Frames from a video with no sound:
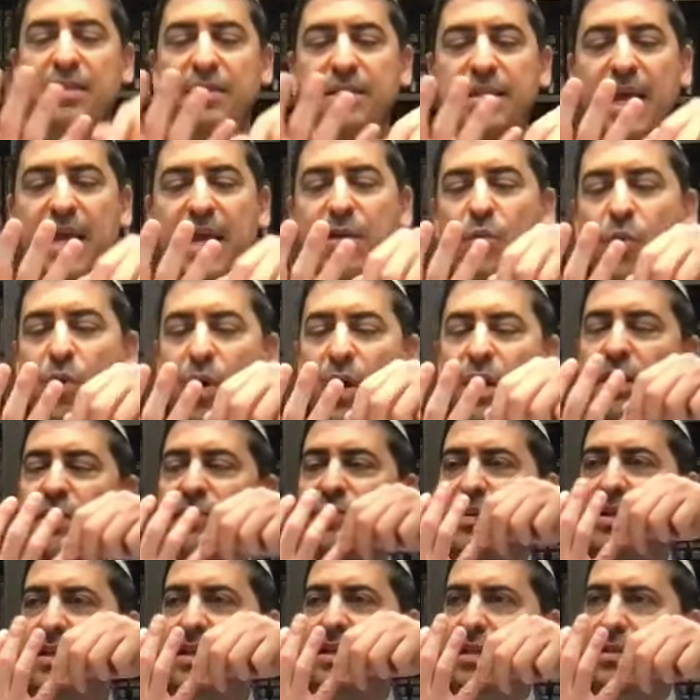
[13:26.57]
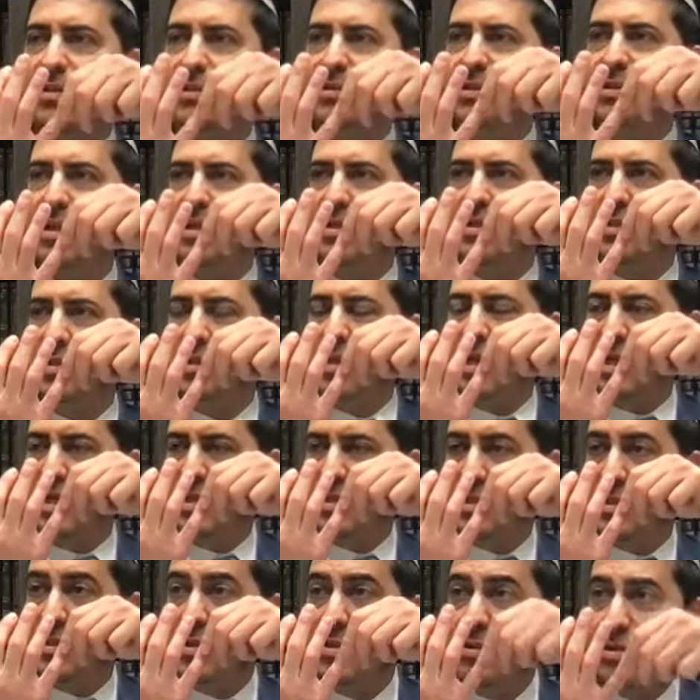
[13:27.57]
Day one of the Nidud is
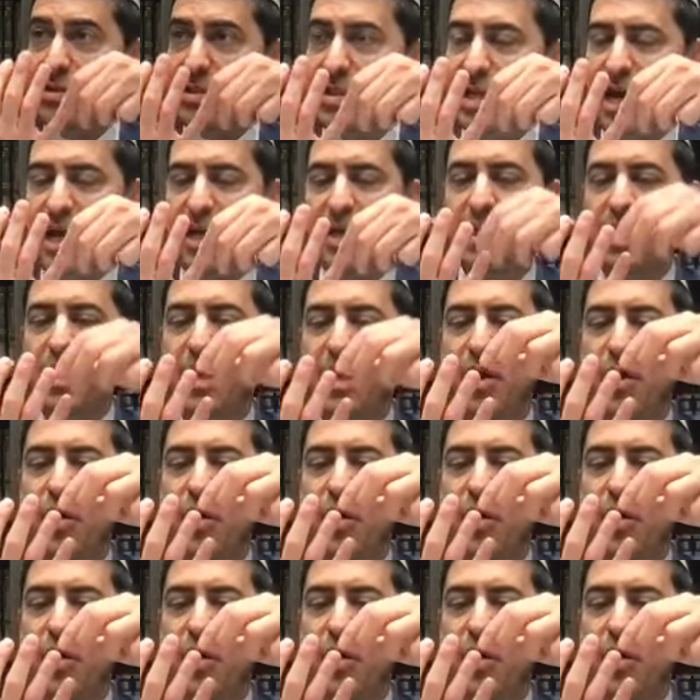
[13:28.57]
is Tuesday,